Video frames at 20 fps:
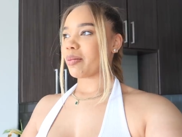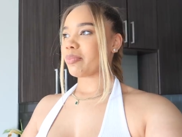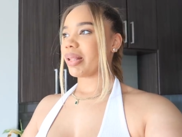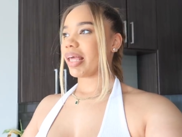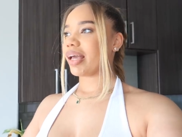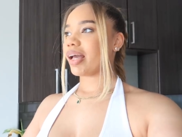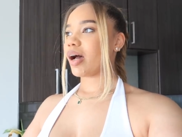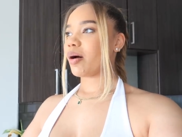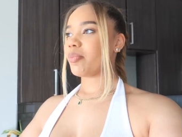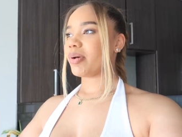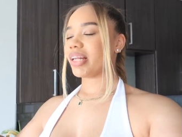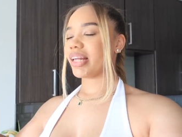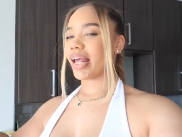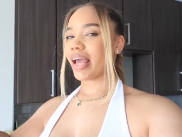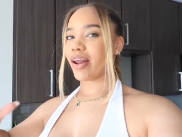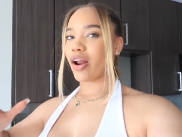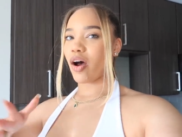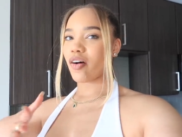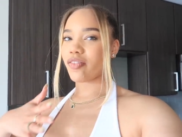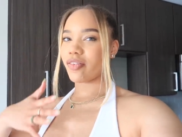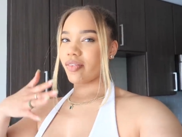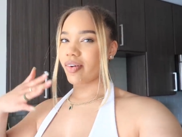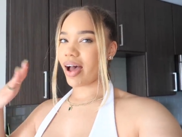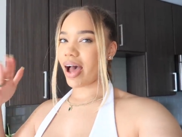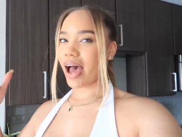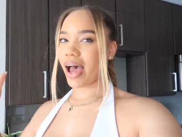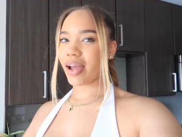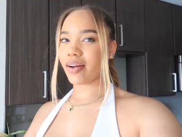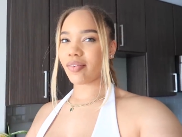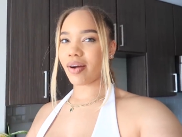I'm like coming down off of a
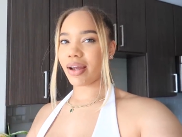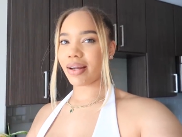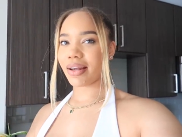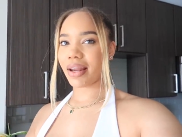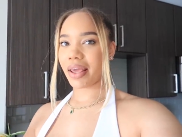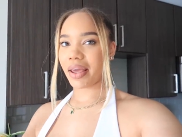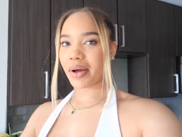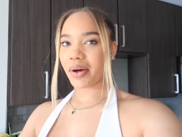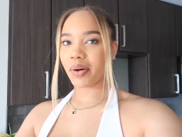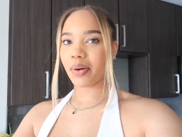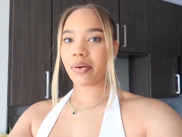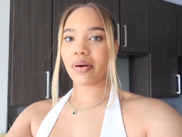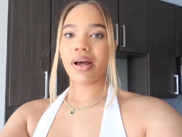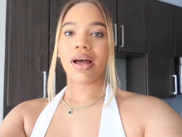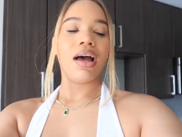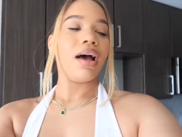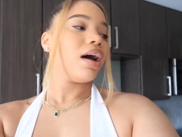high right now.